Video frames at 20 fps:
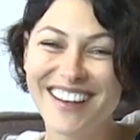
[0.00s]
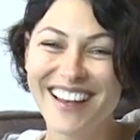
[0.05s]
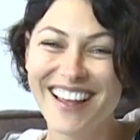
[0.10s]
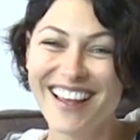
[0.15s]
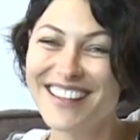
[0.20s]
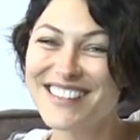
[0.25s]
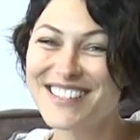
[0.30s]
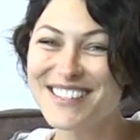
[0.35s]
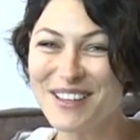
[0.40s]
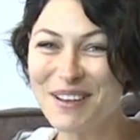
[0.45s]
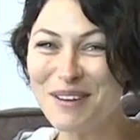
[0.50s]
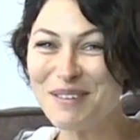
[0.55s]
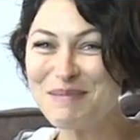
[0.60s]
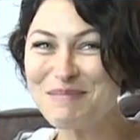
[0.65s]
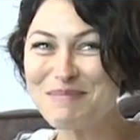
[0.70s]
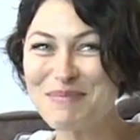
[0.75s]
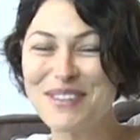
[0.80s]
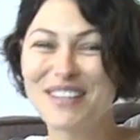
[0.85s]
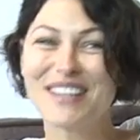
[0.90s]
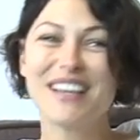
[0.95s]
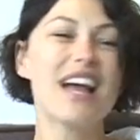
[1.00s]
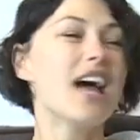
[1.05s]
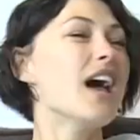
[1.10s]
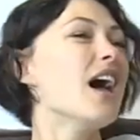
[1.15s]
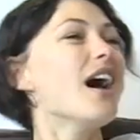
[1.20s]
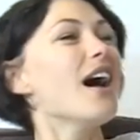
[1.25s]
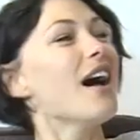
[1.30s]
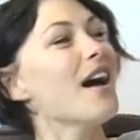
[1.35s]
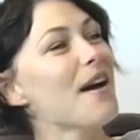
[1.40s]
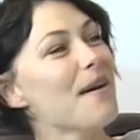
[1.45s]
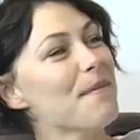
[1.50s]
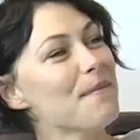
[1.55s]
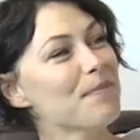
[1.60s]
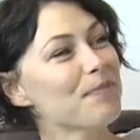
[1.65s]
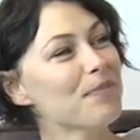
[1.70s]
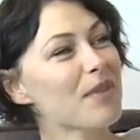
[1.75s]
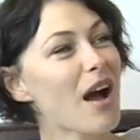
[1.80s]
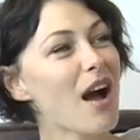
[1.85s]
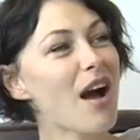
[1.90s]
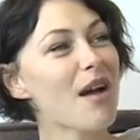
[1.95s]
Let's hope.
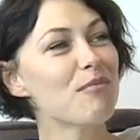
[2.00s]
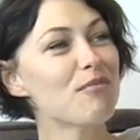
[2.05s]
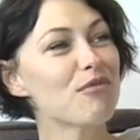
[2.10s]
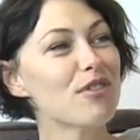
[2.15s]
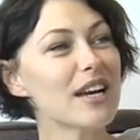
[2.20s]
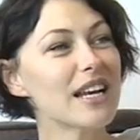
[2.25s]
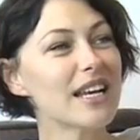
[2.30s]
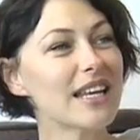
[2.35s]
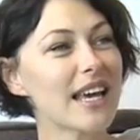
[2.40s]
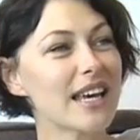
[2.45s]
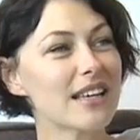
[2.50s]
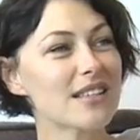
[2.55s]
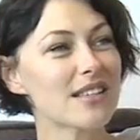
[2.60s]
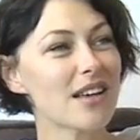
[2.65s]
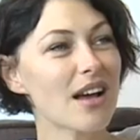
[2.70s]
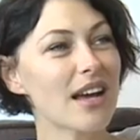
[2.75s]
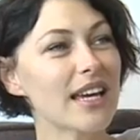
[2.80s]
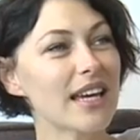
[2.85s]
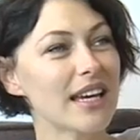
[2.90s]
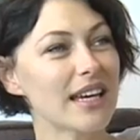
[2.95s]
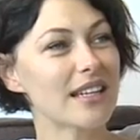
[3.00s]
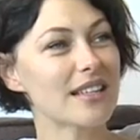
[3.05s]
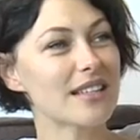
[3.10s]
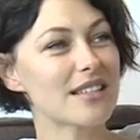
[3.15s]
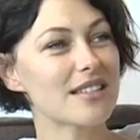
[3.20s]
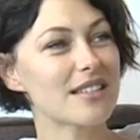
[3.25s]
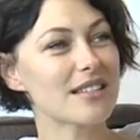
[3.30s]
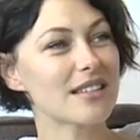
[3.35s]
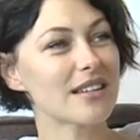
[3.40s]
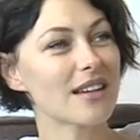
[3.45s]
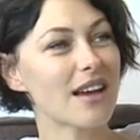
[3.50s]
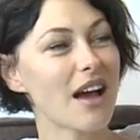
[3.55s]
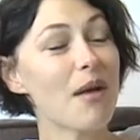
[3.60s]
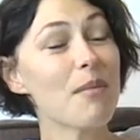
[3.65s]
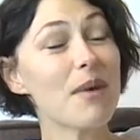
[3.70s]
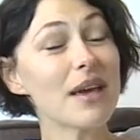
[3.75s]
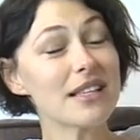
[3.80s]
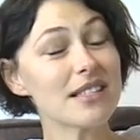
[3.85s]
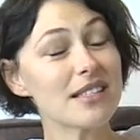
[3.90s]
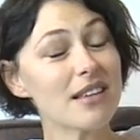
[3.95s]
I'm really excited.
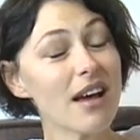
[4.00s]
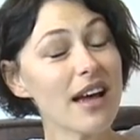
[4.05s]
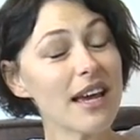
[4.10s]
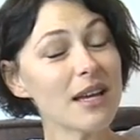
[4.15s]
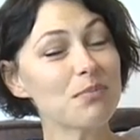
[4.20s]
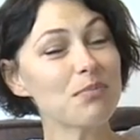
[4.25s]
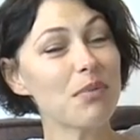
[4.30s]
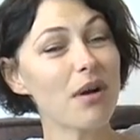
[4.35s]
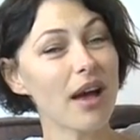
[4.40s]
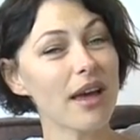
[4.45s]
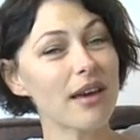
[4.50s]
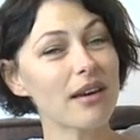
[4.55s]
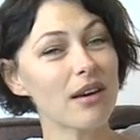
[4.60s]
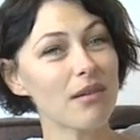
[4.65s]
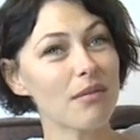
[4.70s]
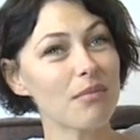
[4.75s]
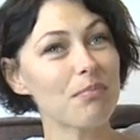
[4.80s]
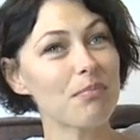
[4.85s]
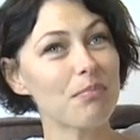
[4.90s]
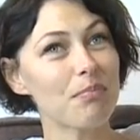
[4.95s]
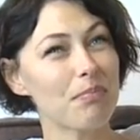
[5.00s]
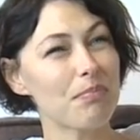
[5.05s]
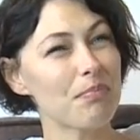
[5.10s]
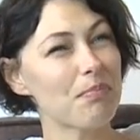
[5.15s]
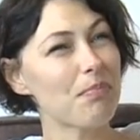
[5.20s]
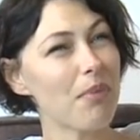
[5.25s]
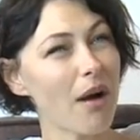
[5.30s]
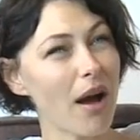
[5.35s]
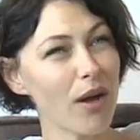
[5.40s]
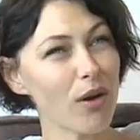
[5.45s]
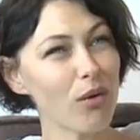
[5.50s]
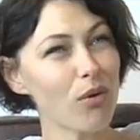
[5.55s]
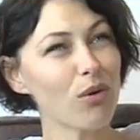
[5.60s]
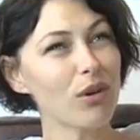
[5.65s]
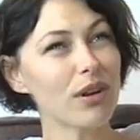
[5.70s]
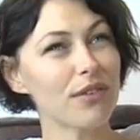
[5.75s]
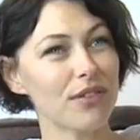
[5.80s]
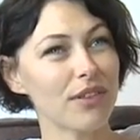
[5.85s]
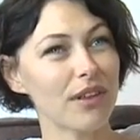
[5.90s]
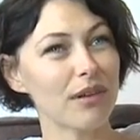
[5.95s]
I'm excited by
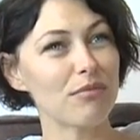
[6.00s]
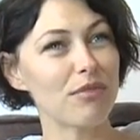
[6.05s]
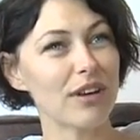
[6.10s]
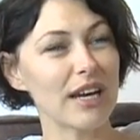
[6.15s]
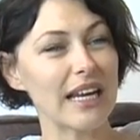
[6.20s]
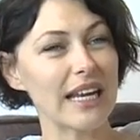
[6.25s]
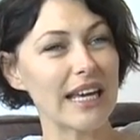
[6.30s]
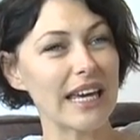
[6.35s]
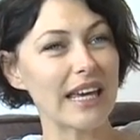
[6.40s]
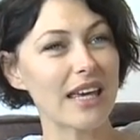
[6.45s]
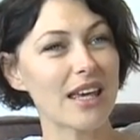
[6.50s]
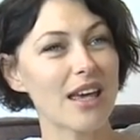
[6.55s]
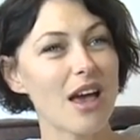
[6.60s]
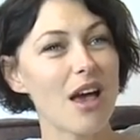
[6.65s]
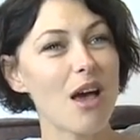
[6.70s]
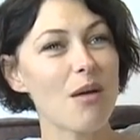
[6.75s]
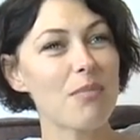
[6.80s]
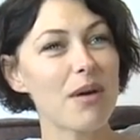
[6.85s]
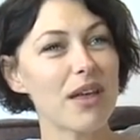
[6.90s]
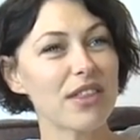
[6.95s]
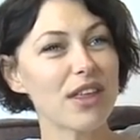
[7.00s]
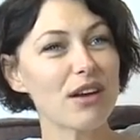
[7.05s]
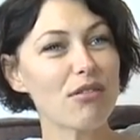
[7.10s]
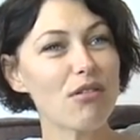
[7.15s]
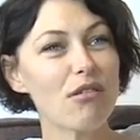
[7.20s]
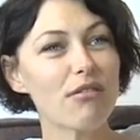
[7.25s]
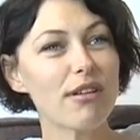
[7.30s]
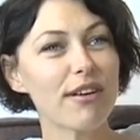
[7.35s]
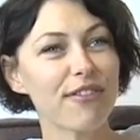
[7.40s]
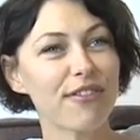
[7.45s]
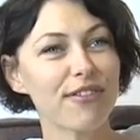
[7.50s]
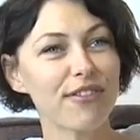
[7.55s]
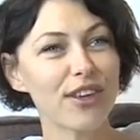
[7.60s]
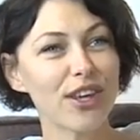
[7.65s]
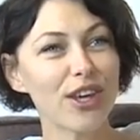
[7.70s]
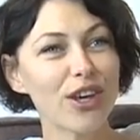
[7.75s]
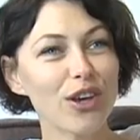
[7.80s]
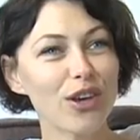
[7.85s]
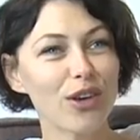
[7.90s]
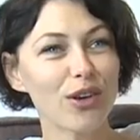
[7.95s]
all of them really, but there are a
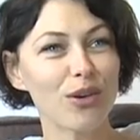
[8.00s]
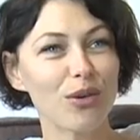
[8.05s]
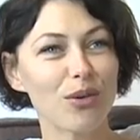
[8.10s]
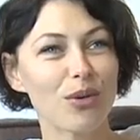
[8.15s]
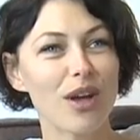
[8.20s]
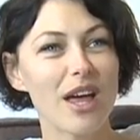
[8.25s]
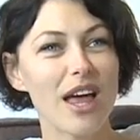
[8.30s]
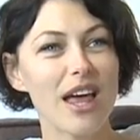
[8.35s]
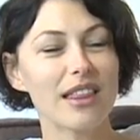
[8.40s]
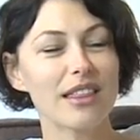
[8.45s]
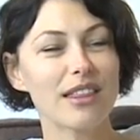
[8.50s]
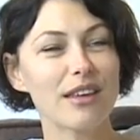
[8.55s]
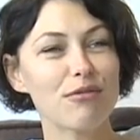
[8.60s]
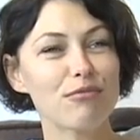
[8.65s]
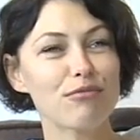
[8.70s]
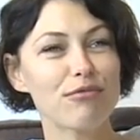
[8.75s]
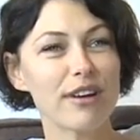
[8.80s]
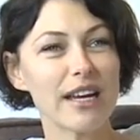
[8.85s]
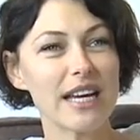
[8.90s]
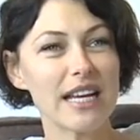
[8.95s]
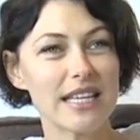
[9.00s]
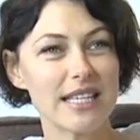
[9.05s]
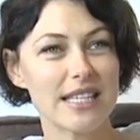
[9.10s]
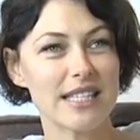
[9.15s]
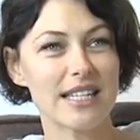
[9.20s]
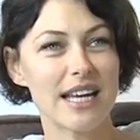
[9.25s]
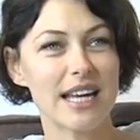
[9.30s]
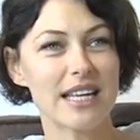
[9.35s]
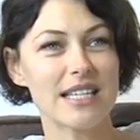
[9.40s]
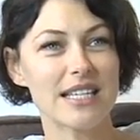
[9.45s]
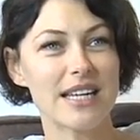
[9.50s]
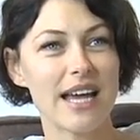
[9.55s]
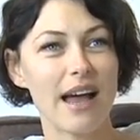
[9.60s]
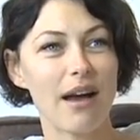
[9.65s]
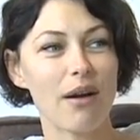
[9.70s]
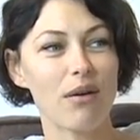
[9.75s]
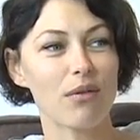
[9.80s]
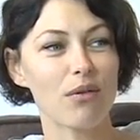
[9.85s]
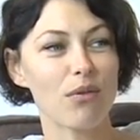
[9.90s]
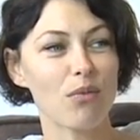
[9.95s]
few that really stand
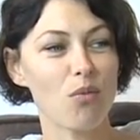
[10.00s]
out.